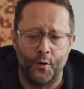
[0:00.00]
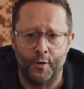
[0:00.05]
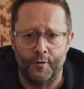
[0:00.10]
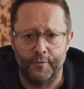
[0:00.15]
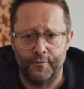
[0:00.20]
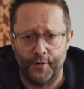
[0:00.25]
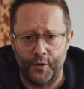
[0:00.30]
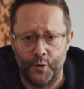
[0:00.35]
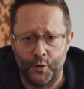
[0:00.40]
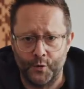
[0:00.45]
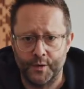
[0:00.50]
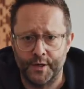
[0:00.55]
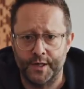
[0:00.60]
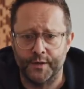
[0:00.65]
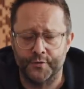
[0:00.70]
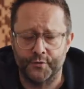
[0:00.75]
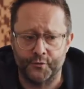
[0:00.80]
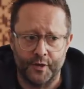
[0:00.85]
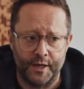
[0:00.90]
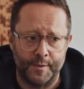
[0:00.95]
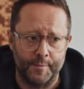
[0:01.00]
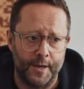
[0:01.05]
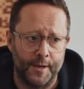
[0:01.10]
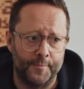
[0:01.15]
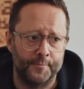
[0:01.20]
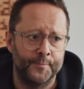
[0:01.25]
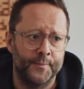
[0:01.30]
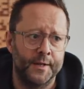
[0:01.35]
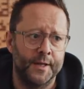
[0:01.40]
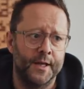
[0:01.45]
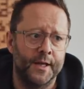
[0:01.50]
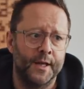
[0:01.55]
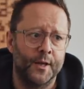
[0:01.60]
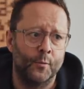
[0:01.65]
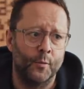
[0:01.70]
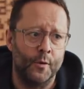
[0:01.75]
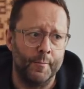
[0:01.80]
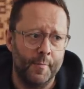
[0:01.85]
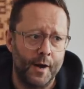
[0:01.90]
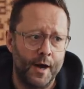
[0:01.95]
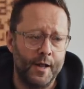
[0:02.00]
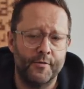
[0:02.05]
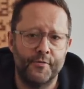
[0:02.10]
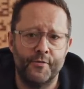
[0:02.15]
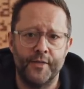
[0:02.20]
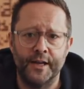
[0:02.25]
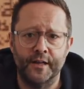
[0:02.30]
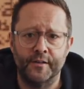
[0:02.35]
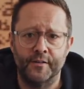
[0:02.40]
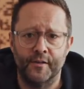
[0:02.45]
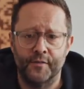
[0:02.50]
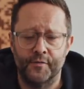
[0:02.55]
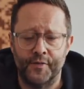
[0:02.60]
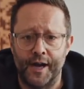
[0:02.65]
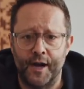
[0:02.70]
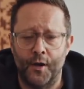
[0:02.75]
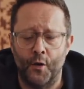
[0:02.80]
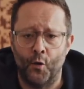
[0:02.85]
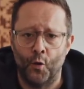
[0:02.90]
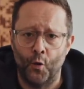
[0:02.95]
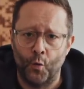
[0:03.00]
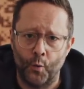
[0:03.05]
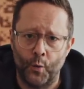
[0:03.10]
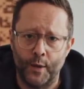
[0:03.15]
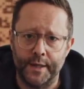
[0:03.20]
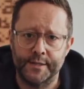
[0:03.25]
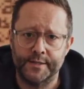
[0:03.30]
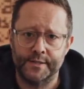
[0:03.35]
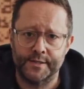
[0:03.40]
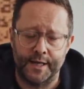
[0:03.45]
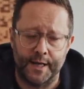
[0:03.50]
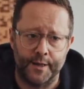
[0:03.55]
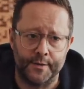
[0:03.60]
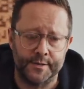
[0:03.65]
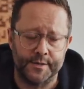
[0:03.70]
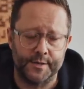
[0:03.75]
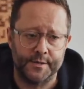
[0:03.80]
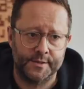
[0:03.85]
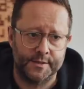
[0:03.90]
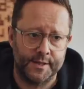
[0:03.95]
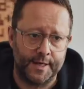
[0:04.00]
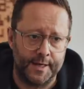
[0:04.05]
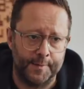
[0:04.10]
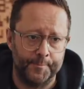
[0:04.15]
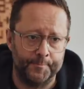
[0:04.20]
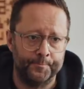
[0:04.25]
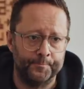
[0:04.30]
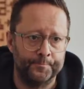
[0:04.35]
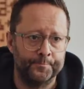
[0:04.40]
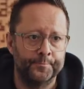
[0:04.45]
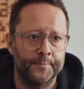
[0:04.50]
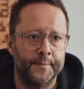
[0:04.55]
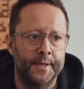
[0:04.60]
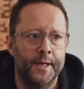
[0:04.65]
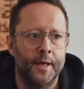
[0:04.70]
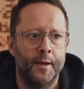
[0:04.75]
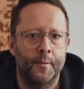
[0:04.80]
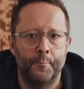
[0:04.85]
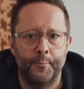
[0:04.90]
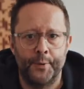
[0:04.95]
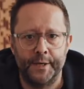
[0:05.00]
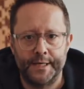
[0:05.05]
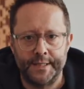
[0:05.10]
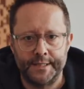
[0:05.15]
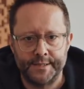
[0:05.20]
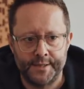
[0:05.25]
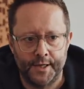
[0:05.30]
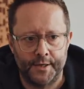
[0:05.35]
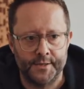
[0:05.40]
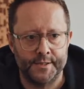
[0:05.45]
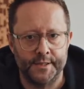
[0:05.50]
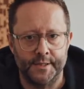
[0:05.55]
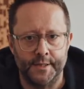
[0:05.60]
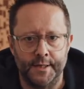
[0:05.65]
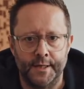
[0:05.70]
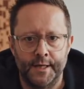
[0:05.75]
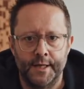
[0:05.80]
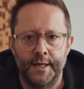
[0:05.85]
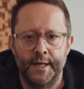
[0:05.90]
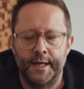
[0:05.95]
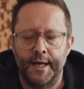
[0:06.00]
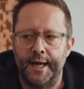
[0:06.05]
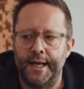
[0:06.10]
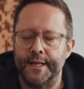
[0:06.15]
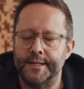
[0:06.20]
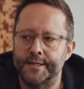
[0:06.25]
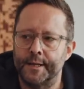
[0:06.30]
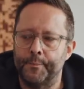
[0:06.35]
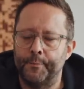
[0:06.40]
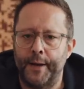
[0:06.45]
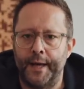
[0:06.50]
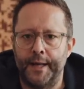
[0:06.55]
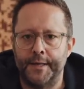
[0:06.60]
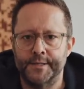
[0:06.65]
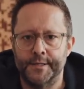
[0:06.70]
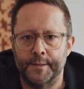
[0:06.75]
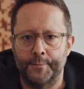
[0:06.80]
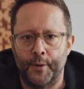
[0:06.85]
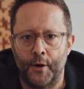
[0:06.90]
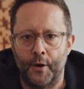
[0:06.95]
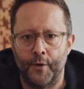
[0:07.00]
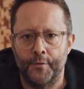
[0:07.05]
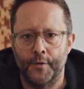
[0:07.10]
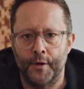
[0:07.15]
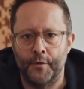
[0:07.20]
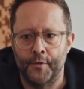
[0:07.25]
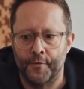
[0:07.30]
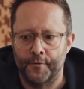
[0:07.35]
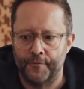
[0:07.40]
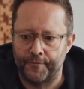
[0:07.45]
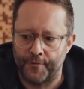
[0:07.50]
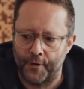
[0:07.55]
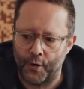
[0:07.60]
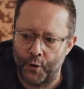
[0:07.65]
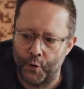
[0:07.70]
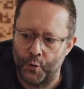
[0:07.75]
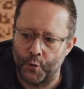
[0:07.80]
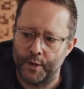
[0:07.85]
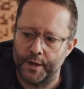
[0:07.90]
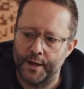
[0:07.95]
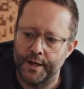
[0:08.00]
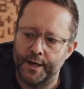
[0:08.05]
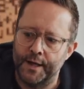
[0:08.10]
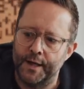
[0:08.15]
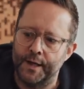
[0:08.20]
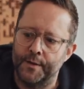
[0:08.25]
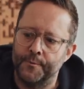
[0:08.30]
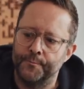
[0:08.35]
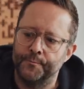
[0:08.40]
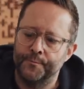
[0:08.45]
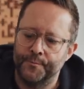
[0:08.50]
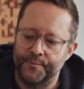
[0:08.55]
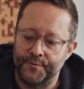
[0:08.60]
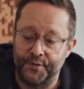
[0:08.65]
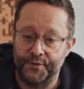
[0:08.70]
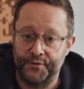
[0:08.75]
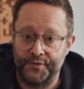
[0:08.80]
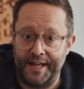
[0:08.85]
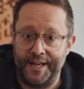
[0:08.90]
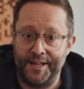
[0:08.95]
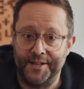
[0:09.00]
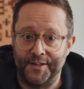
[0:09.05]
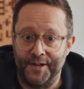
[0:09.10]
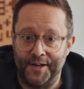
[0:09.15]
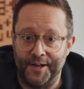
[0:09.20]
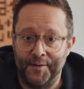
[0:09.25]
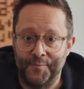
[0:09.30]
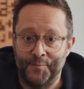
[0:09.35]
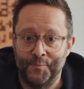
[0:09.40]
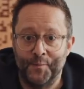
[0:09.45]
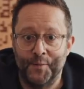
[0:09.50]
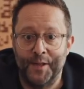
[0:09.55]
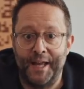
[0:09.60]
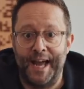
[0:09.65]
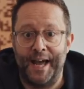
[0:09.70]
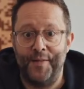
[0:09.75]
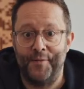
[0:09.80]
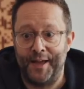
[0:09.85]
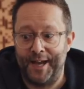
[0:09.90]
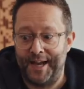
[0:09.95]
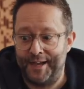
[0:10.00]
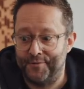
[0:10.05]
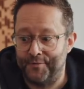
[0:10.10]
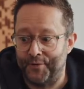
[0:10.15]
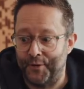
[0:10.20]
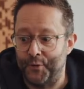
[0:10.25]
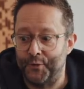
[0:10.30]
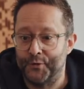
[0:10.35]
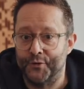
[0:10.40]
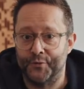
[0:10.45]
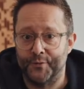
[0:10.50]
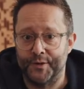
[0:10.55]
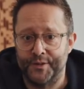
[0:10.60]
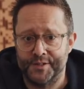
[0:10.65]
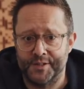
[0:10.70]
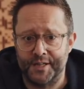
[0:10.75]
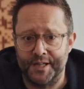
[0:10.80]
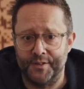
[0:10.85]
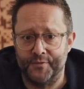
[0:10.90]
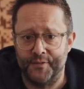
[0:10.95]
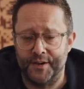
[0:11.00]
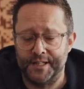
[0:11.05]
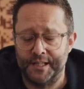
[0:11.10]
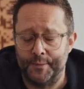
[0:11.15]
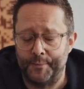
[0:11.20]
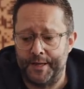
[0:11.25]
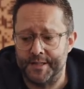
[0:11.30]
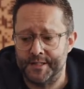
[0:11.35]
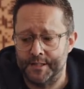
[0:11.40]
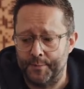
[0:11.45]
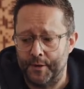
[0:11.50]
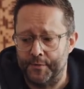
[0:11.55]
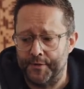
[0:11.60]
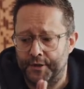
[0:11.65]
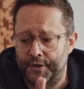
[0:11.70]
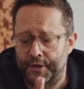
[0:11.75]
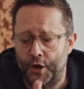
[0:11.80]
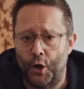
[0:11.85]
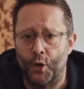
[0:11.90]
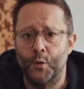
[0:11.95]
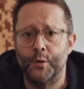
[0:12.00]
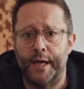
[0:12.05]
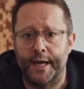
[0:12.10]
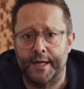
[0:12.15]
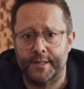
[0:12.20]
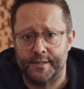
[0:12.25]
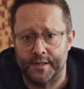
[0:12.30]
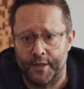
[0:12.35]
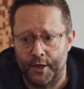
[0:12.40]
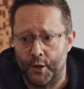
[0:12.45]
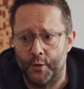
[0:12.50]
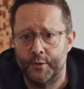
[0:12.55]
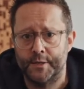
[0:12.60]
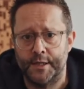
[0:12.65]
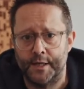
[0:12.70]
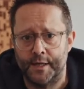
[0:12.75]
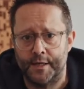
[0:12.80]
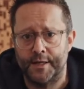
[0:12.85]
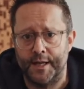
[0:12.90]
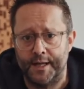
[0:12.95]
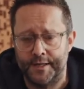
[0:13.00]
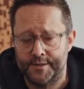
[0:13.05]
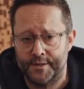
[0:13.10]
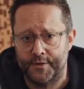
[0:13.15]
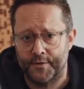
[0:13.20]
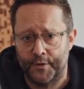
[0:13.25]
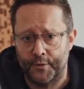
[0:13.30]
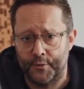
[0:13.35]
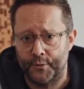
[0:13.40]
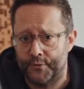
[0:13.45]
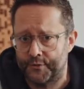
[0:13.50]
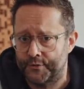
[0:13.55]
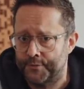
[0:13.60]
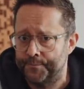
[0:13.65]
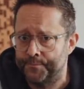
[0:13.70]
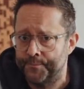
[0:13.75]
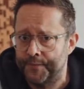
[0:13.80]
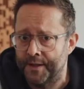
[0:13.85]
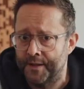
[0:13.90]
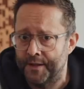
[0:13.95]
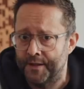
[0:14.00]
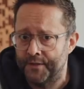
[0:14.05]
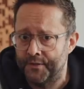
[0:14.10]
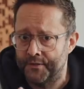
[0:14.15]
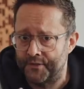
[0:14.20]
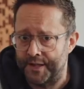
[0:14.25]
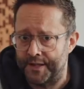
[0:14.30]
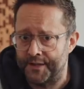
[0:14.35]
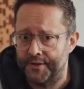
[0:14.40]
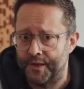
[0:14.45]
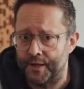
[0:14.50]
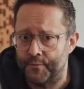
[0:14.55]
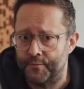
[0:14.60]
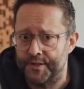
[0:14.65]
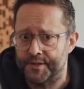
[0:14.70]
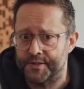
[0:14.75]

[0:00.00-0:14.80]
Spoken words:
or a phone and a streamer, we might think that that always sounds the same, but it doesn't. It depends upon the phone, the sender, and the headphones, the receiver. It depends upon the codecs loaded into those sender and